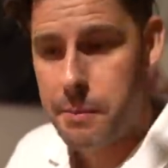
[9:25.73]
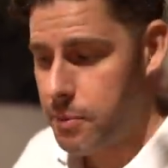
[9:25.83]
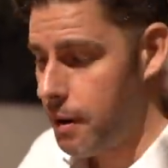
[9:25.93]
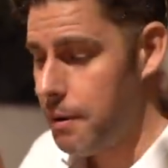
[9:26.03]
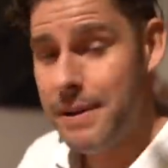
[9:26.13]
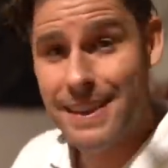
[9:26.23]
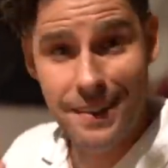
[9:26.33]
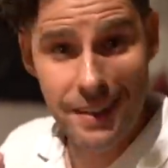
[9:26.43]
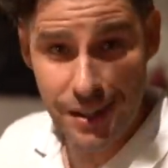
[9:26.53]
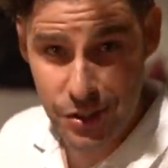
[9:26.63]
probably the
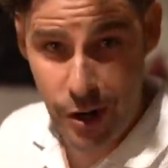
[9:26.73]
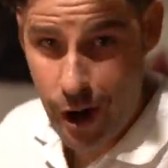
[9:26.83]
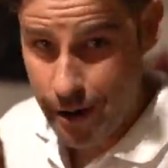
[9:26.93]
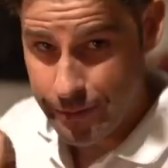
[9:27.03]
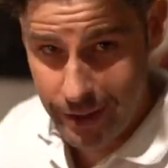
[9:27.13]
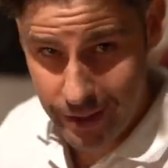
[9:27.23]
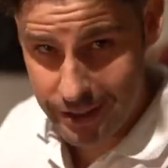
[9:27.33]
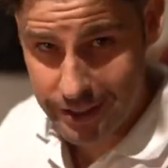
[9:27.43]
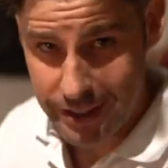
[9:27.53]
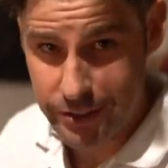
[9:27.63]
dish after
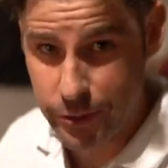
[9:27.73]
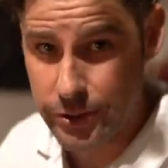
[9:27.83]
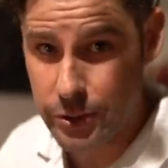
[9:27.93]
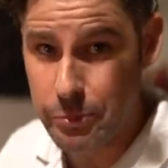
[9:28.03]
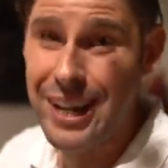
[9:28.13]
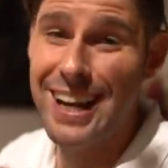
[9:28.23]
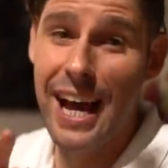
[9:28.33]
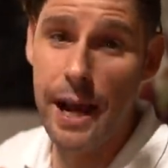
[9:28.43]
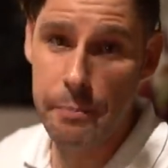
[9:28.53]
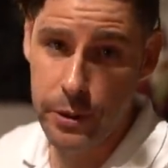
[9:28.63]
this is going to be an
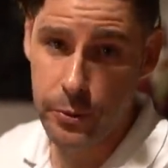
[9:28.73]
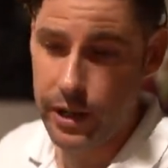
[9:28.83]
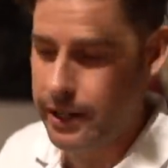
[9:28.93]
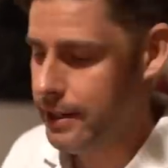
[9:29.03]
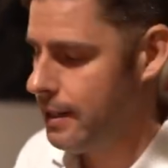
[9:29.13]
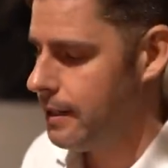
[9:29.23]
epic one,